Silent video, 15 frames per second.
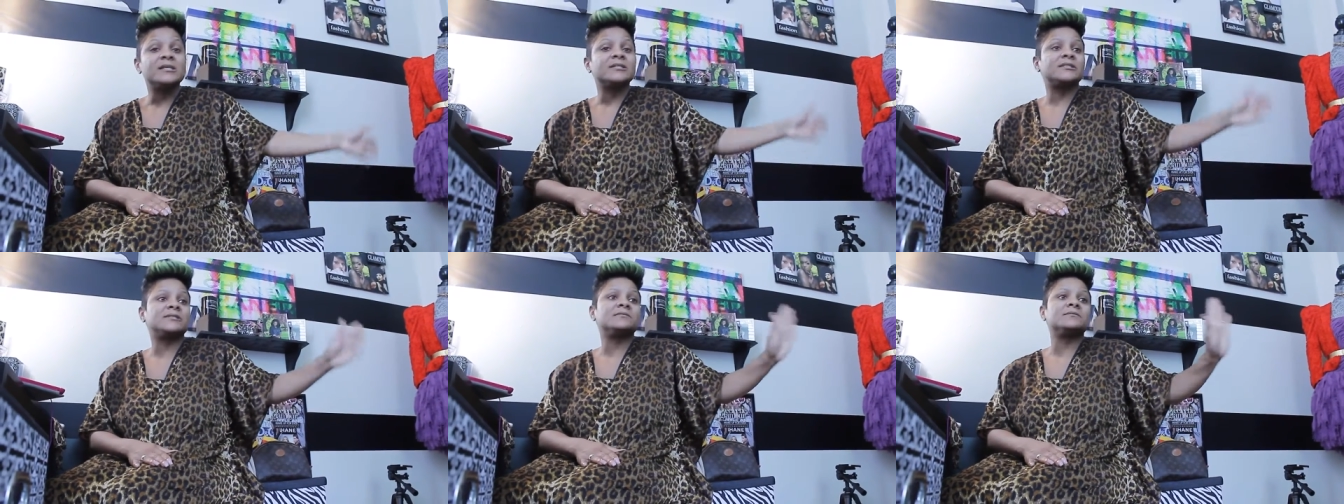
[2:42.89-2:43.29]

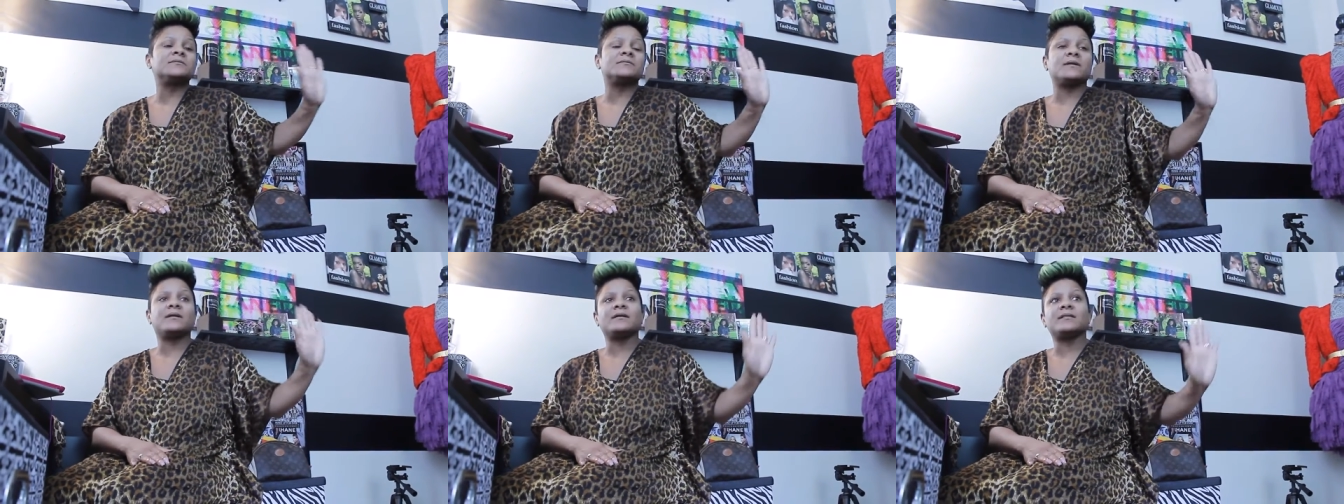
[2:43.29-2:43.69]
She was
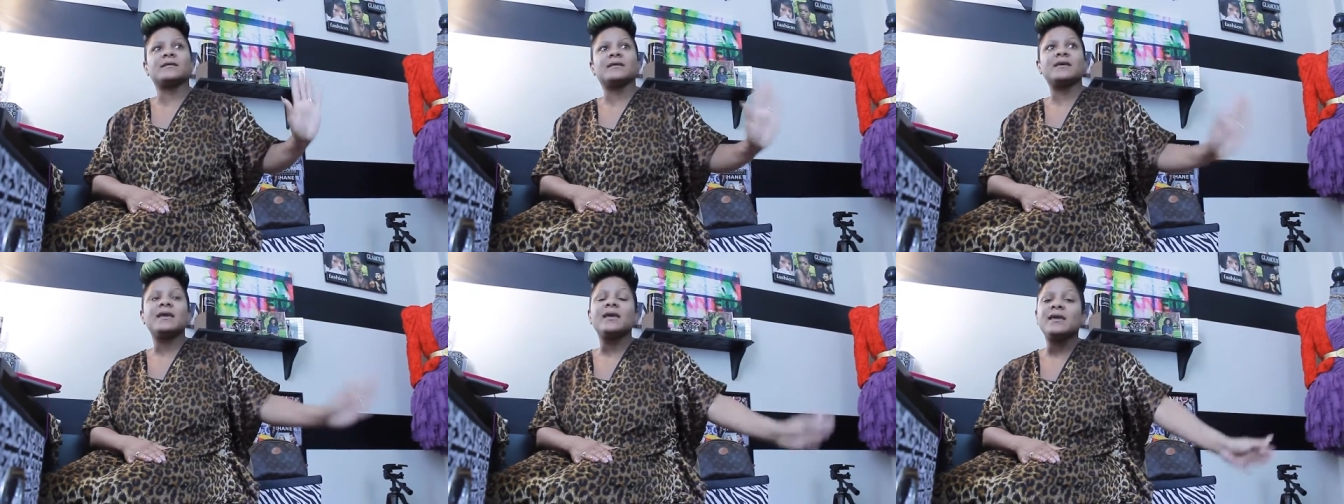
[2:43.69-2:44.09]
around
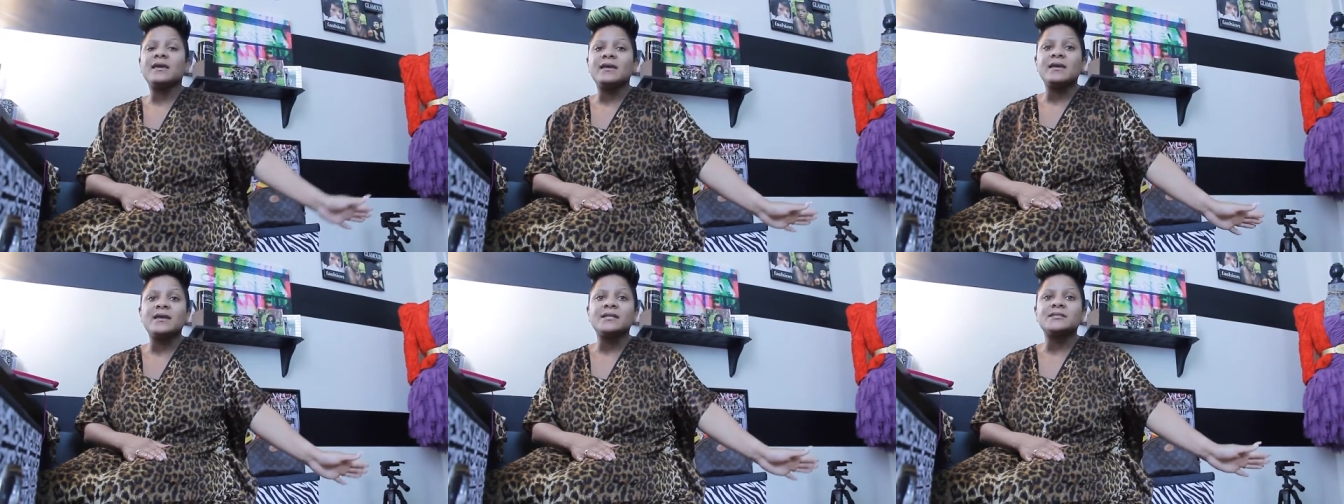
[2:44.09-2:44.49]
other
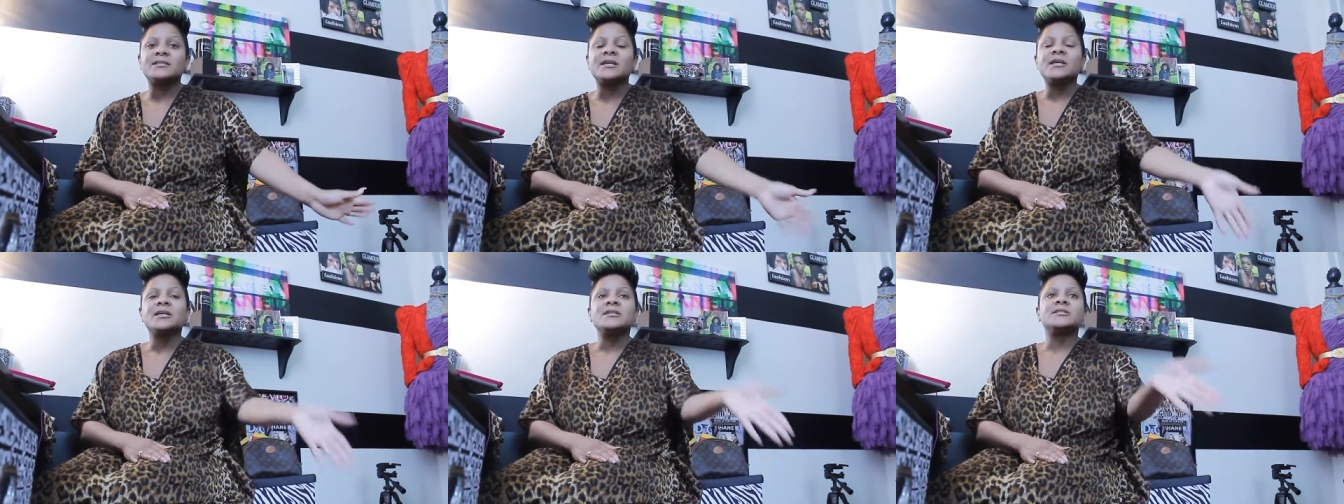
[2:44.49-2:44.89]

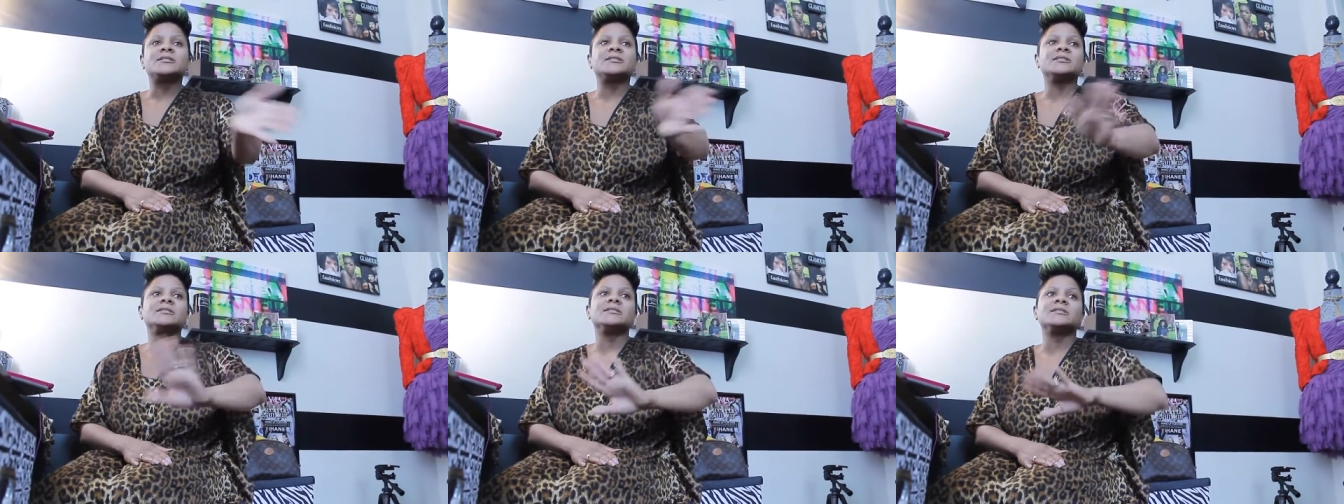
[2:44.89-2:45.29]
kids.
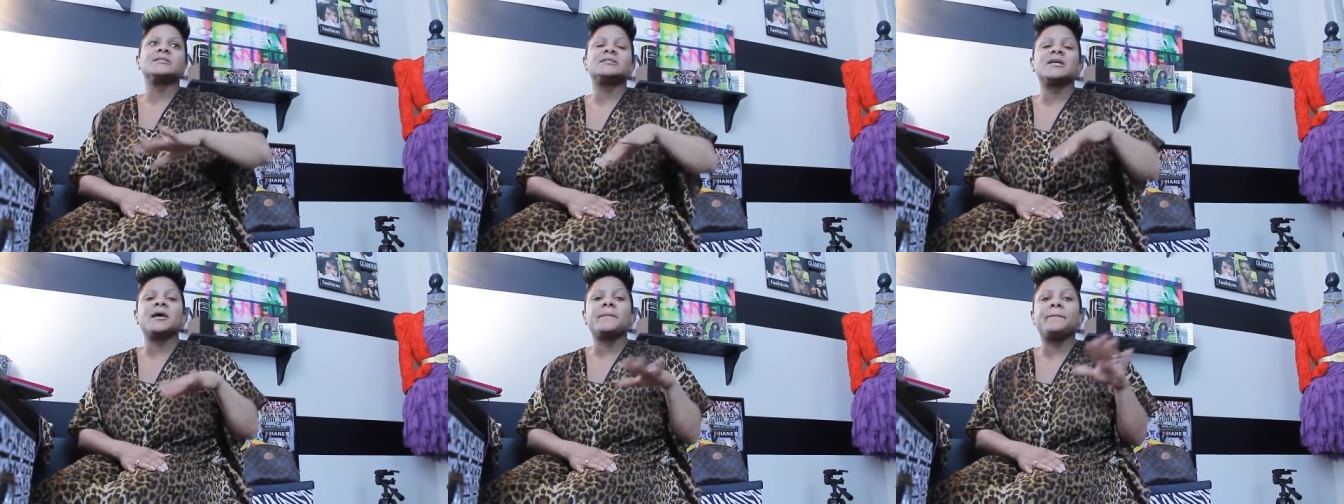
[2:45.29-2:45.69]
She
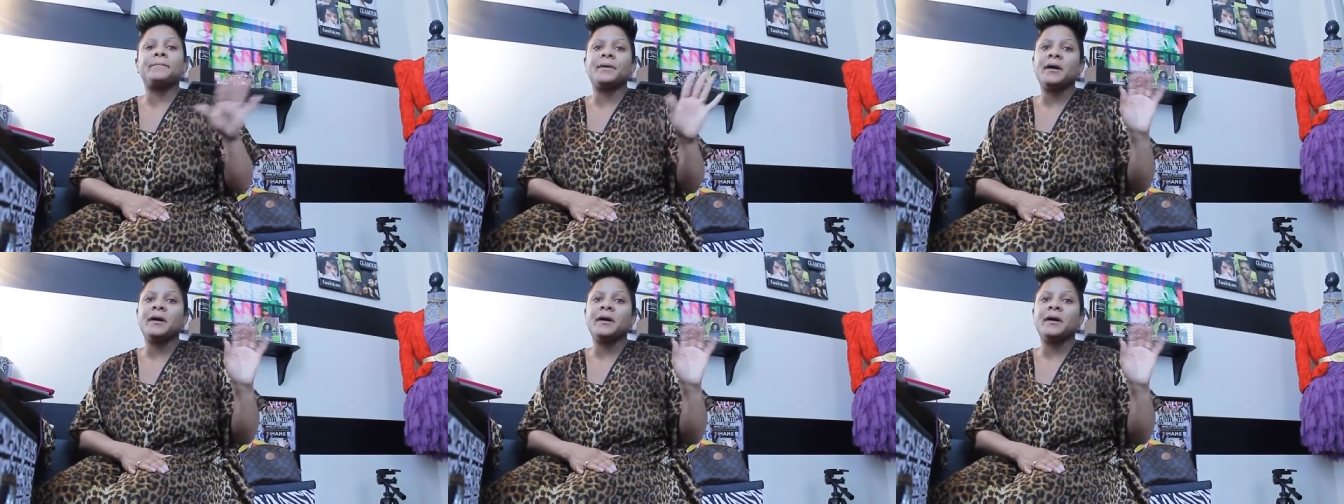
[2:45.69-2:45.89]
just said,